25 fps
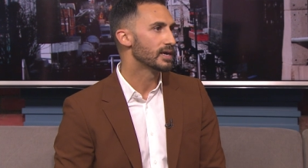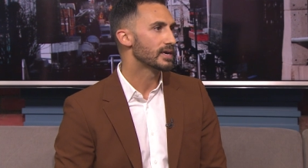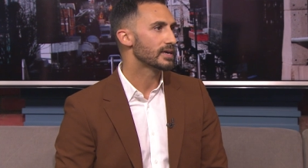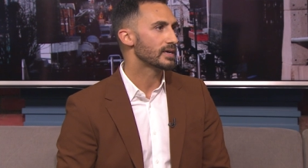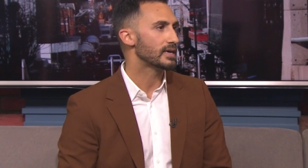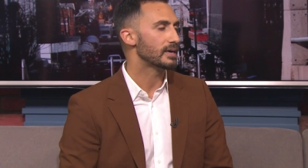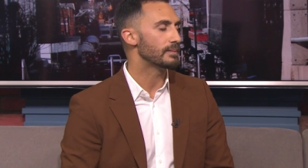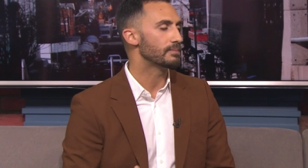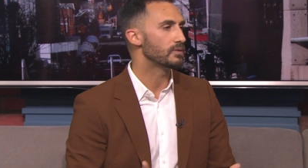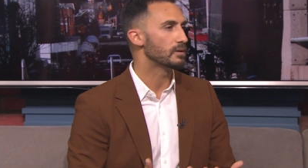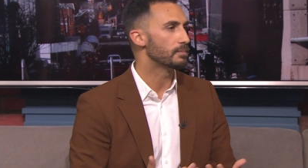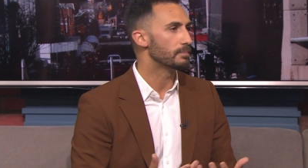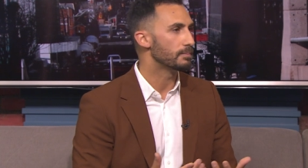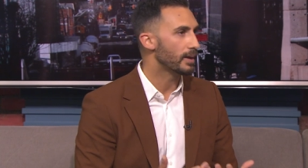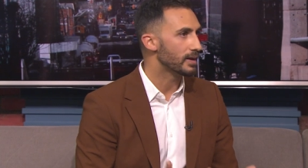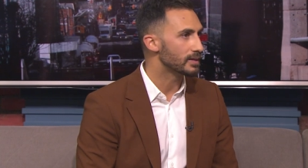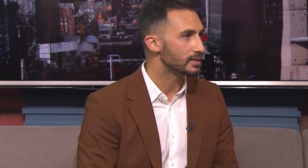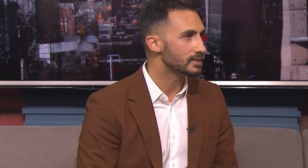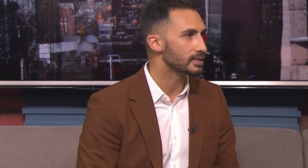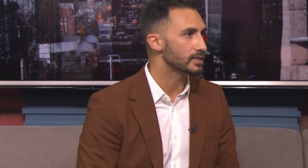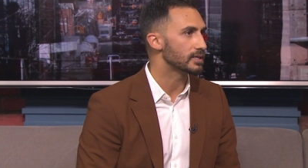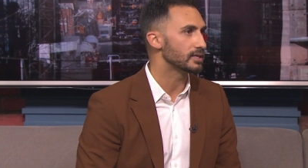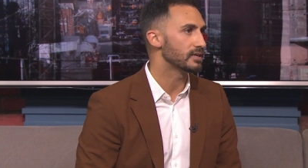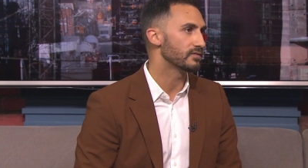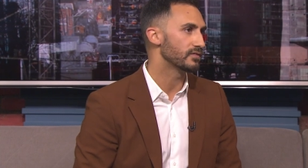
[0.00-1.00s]
keep them
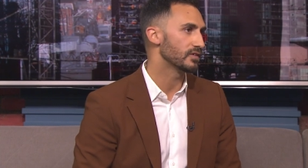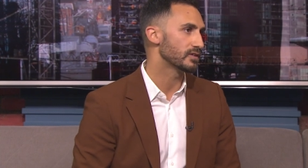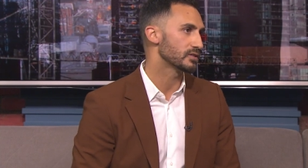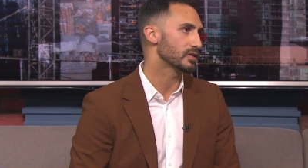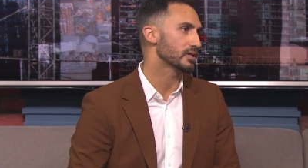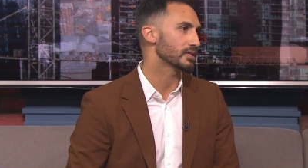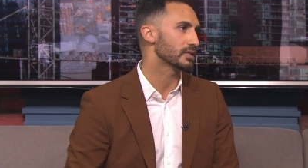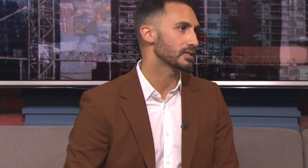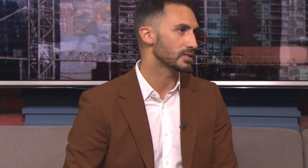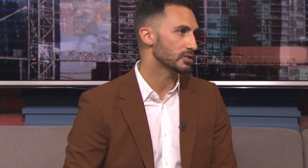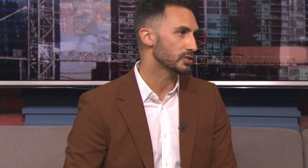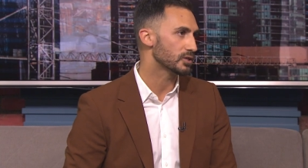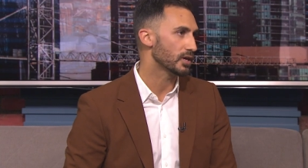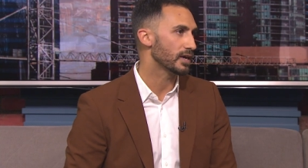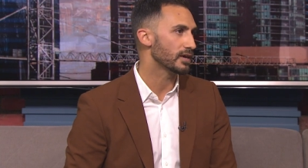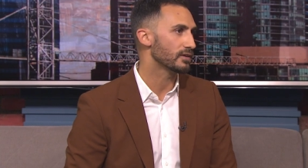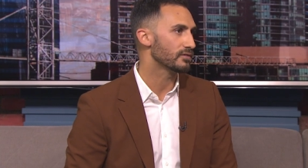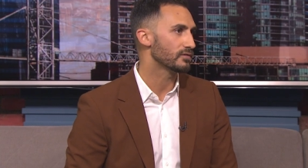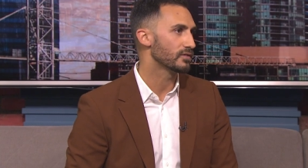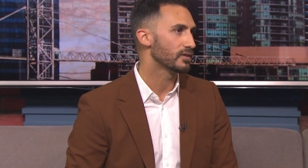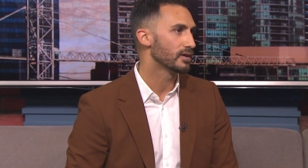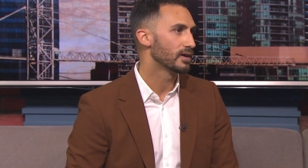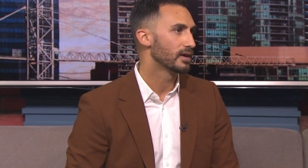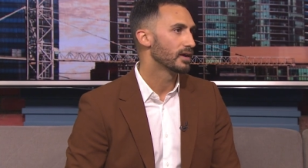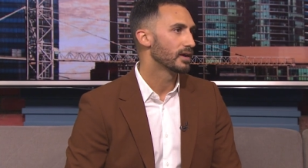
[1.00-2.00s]
mentally and physically
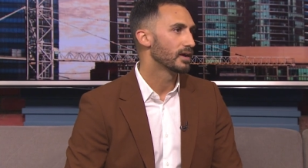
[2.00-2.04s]
safe.